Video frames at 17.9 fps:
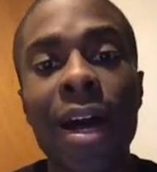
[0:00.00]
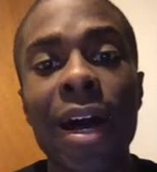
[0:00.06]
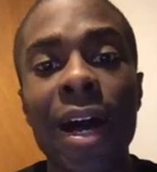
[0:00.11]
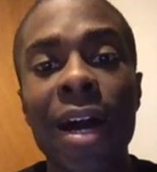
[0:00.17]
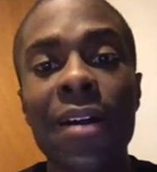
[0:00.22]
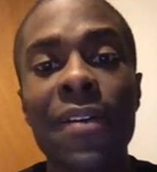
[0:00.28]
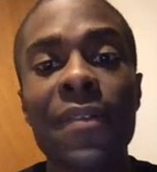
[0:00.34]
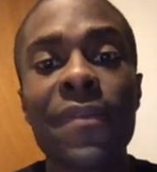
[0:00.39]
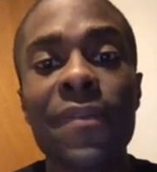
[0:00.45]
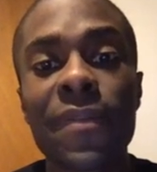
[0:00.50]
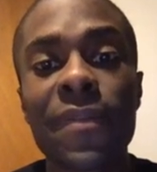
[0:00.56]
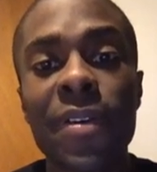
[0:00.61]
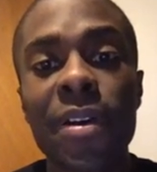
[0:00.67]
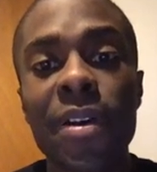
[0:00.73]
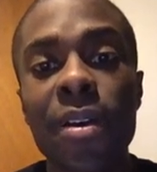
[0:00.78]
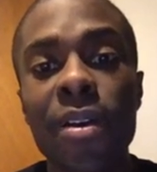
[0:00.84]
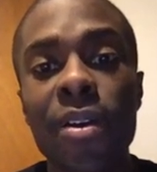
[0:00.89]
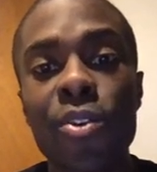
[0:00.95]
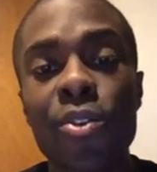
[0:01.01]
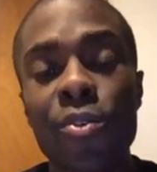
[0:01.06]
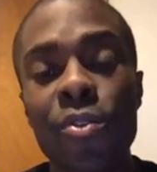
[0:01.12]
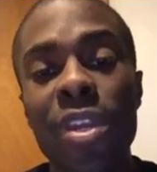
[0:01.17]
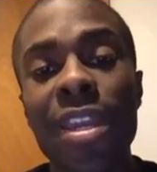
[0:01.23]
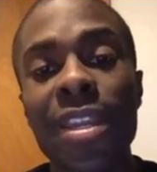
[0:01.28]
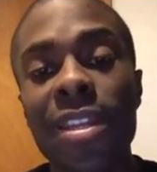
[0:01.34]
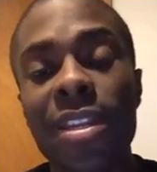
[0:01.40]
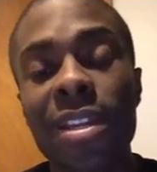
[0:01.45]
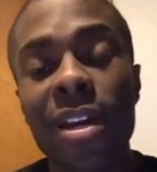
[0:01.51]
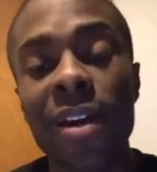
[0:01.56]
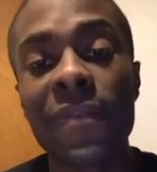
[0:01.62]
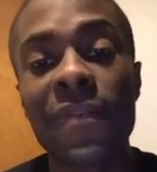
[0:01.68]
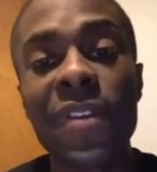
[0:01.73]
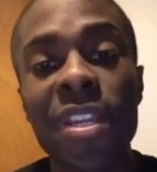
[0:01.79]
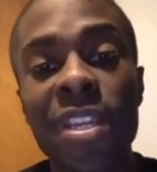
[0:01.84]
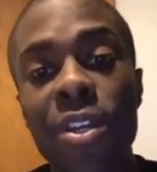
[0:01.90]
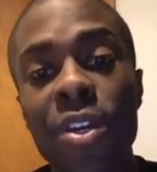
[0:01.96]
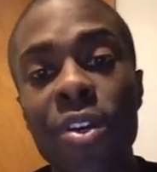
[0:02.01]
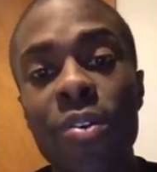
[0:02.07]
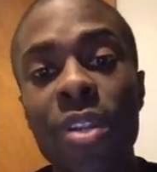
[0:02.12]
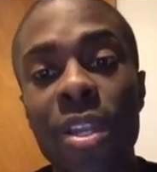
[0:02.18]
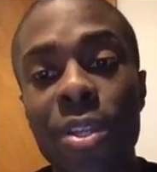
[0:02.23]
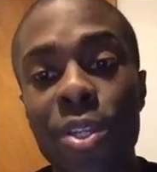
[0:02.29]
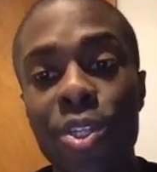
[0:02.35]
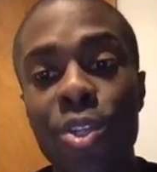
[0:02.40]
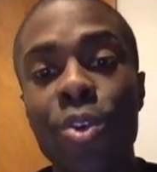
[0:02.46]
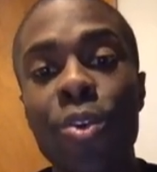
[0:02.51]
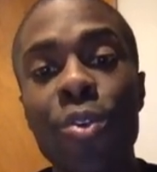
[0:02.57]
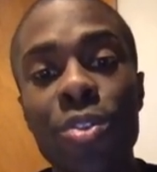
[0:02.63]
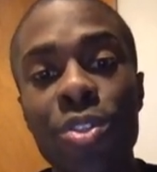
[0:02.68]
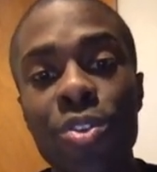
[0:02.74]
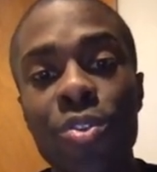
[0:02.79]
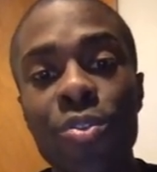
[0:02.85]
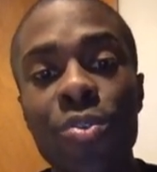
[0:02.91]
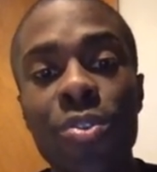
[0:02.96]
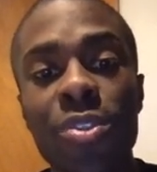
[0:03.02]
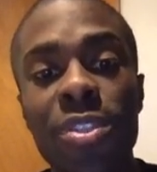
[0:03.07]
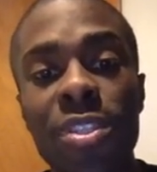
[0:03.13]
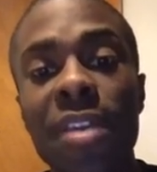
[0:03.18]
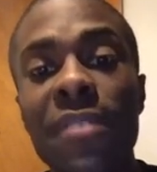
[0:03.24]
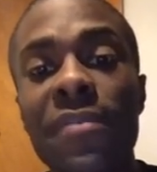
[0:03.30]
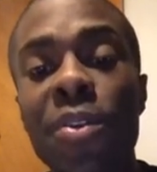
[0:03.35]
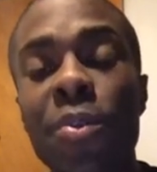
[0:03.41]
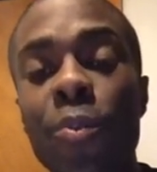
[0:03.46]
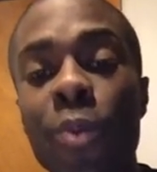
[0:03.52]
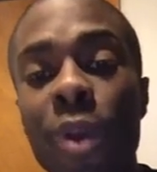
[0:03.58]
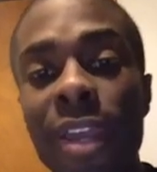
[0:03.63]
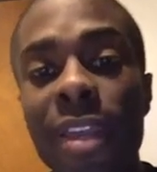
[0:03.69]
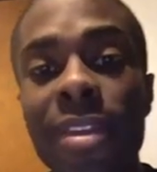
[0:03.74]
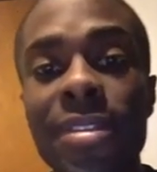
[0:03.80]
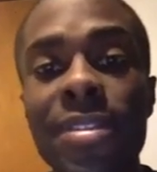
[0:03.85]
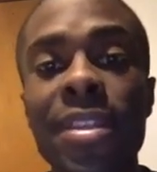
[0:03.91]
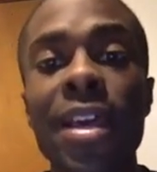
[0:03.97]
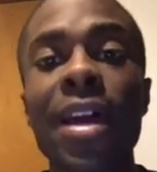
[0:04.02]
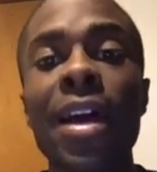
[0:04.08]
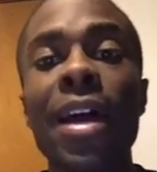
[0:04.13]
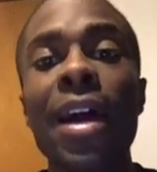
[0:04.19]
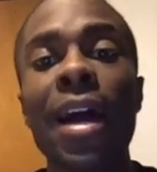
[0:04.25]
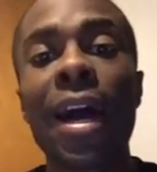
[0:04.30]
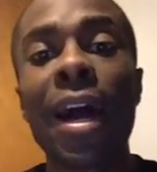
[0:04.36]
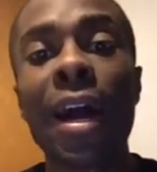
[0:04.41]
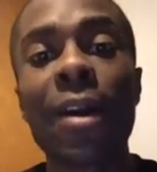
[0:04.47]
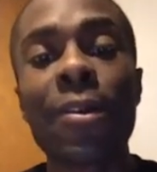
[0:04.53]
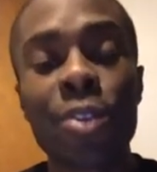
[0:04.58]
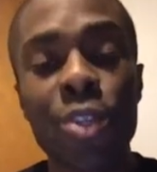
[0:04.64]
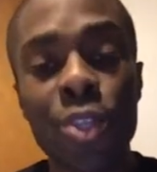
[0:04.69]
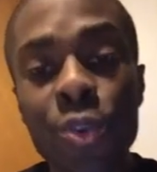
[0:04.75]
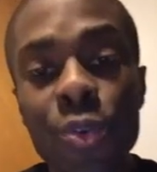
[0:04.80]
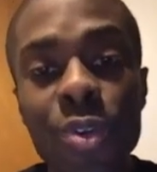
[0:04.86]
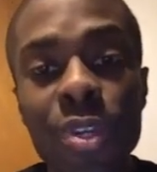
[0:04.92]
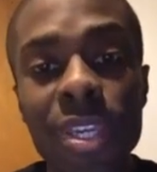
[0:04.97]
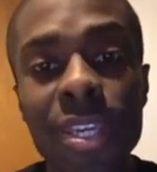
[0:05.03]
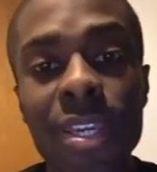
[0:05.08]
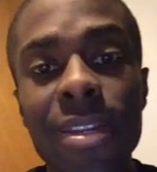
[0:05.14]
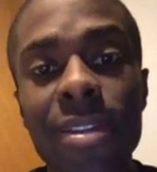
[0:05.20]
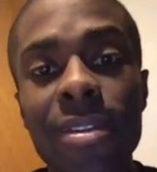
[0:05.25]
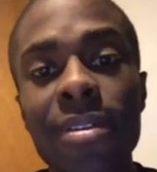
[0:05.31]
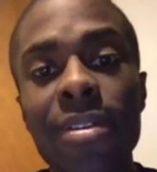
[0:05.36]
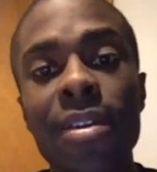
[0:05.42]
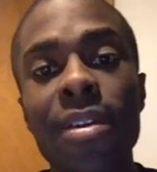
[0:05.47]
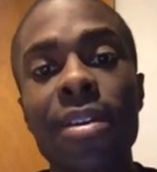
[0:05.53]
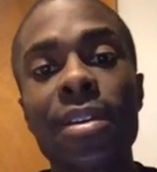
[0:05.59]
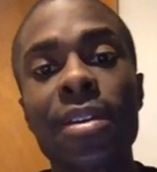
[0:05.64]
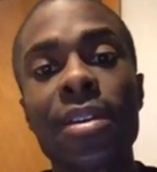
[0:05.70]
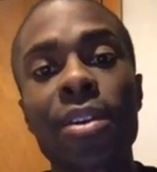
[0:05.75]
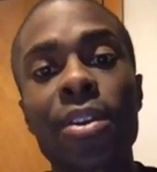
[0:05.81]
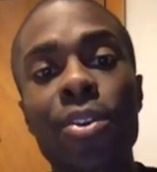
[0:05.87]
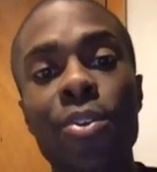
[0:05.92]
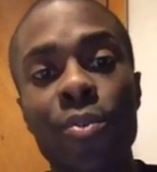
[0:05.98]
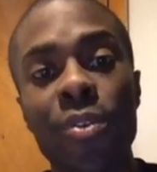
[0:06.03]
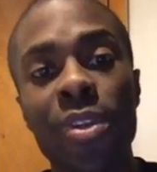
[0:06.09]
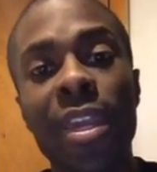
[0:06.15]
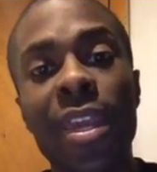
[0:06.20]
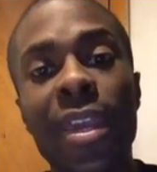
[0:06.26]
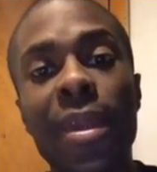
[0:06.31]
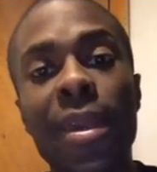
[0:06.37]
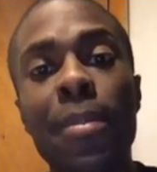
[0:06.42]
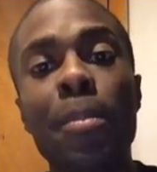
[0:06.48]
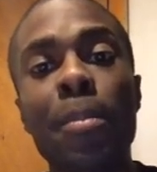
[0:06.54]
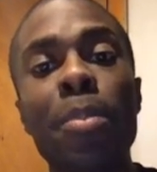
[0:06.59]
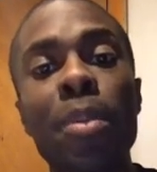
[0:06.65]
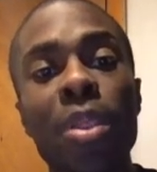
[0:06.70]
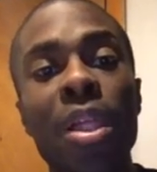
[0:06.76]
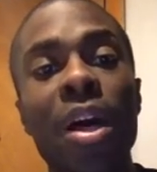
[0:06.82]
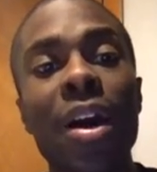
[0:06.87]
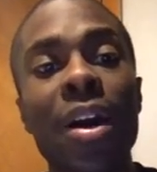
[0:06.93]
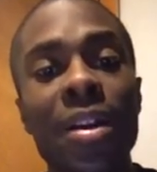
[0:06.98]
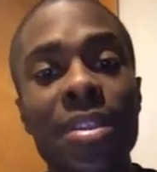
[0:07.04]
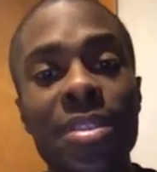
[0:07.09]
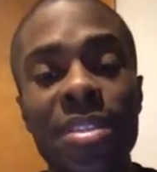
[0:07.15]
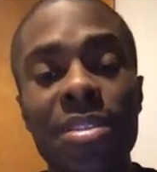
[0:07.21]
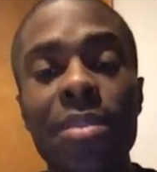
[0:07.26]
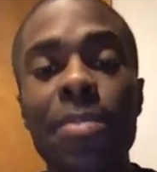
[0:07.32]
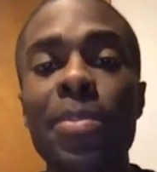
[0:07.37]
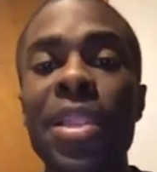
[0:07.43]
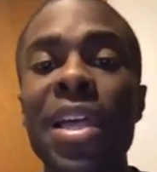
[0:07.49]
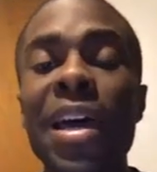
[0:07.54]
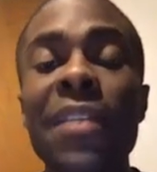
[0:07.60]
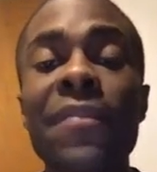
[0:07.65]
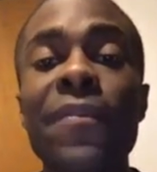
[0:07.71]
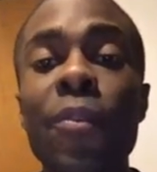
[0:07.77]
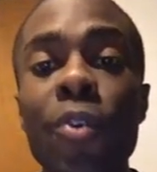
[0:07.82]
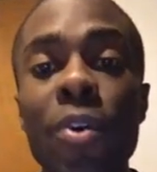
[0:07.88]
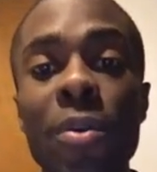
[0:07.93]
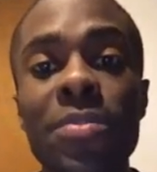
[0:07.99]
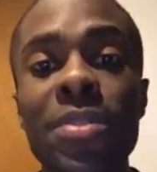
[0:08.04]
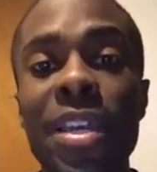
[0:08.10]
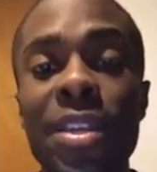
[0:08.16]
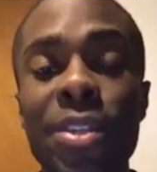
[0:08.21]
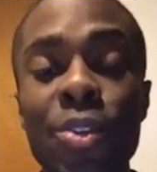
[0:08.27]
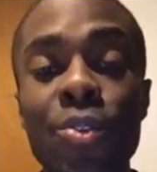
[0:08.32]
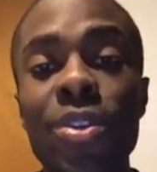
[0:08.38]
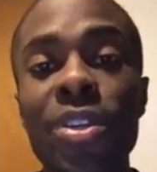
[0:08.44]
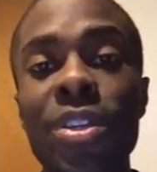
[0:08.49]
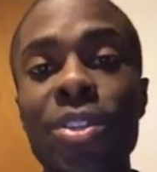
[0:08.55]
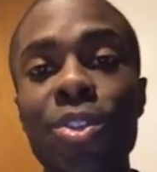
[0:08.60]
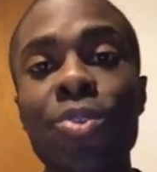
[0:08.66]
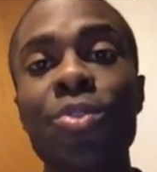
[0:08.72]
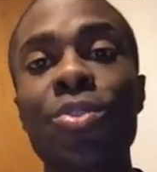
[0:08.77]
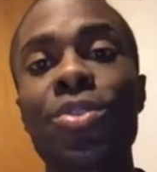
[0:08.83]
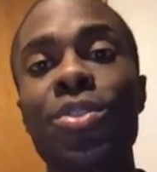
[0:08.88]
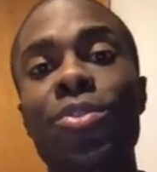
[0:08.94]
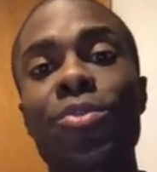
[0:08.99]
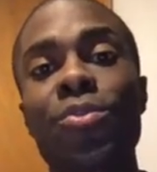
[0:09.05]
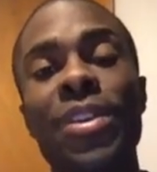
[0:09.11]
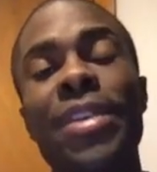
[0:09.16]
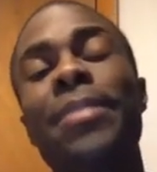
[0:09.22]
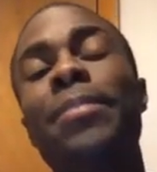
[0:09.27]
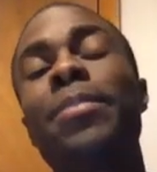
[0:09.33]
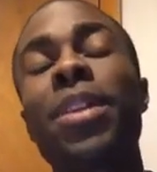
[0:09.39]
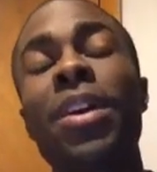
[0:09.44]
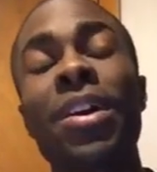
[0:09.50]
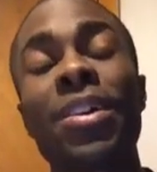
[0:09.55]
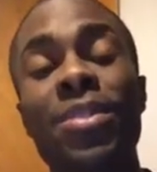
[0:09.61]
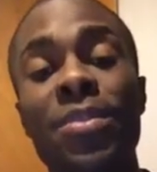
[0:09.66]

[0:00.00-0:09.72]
I've created a video that shows you 7 ways how you can create blogs and the platforms that you can use to create blogs.